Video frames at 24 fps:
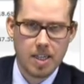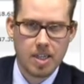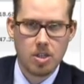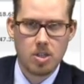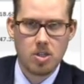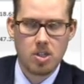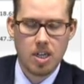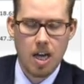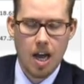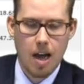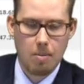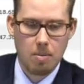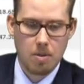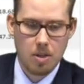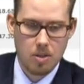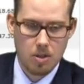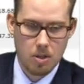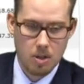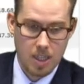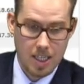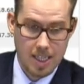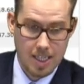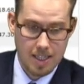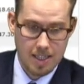make your job a
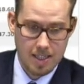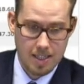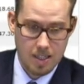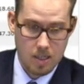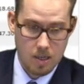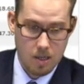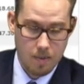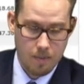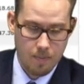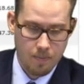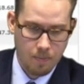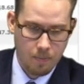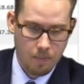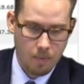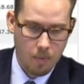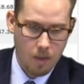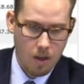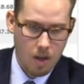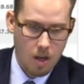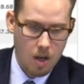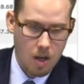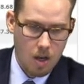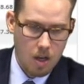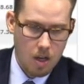little easier.
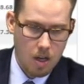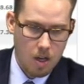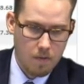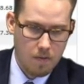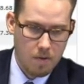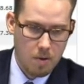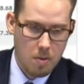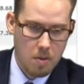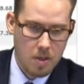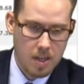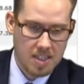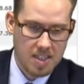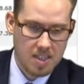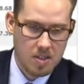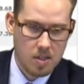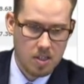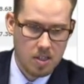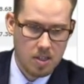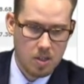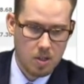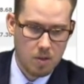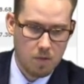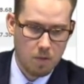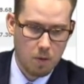A few things you
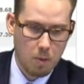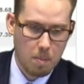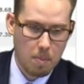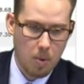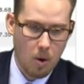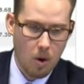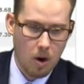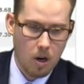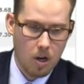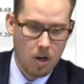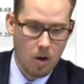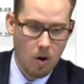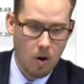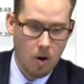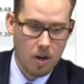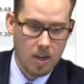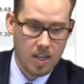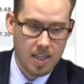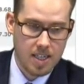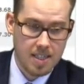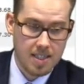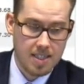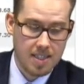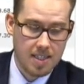can do for Park
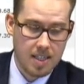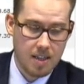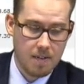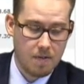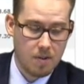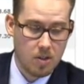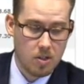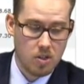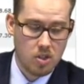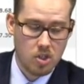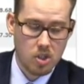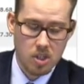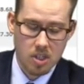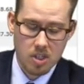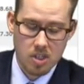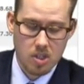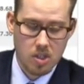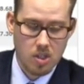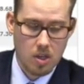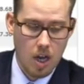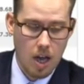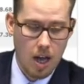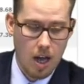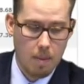Cart is if you're
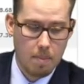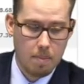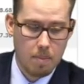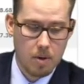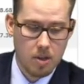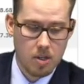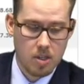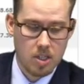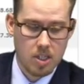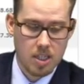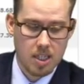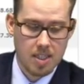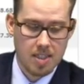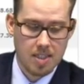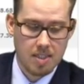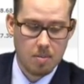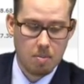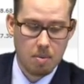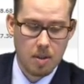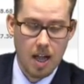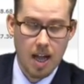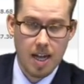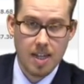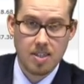just purchasing
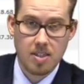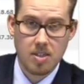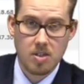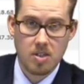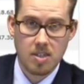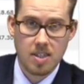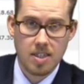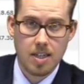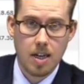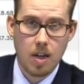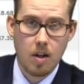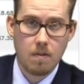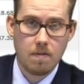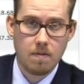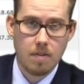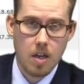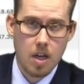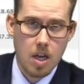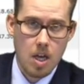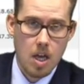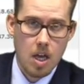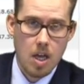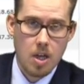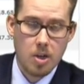supplies yourself,
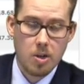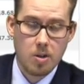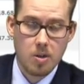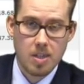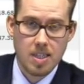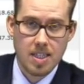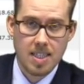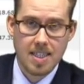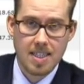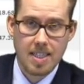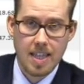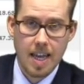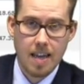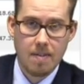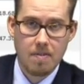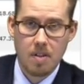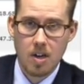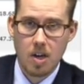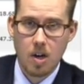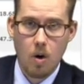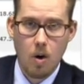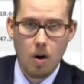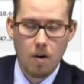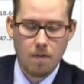you can save
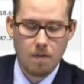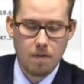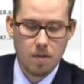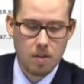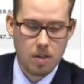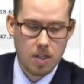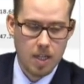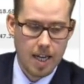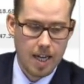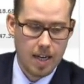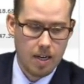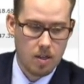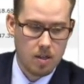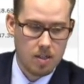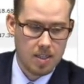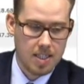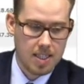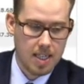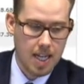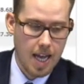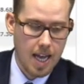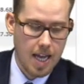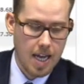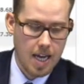the cart for later.
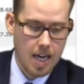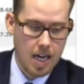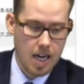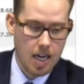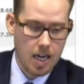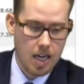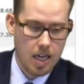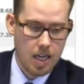Say